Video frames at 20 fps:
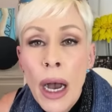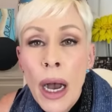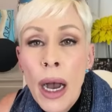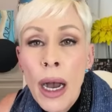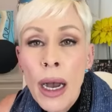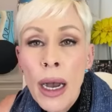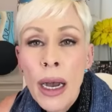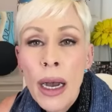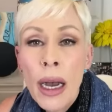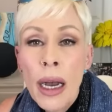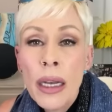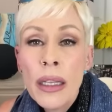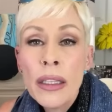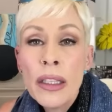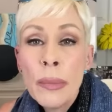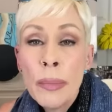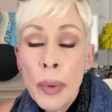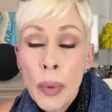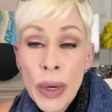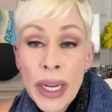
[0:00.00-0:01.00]

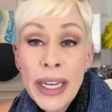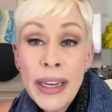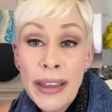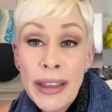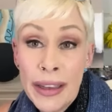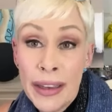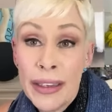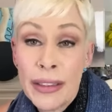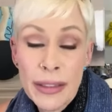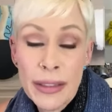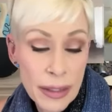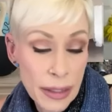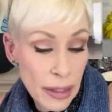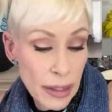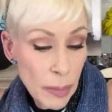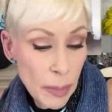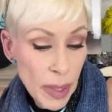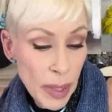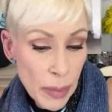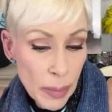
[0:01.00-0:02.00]
The point is,
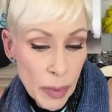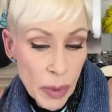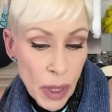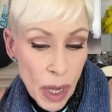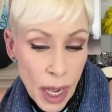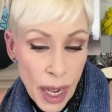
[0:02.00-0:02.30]
the people